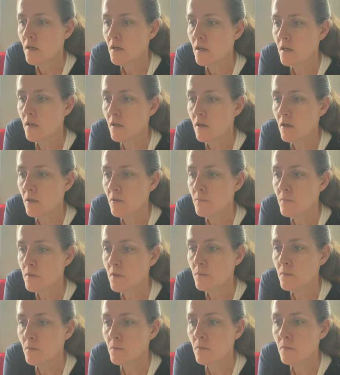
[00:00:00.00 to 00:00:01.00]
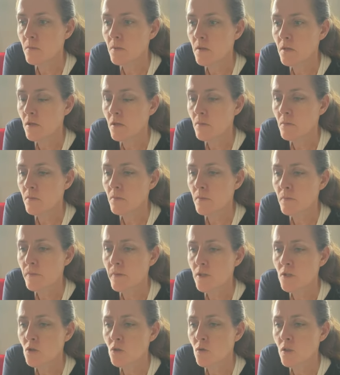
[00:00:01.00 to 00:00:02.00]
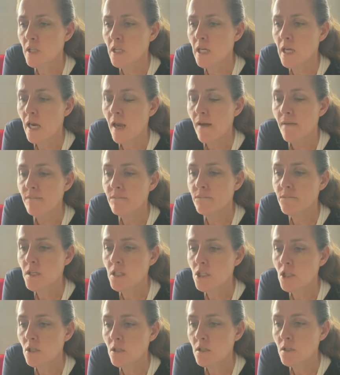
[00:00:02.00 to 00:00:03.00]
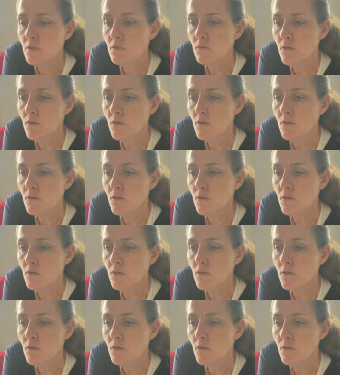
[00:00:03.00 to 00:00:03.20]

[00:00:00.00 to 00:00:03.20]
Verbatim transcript: Some people become perpetually vigilant,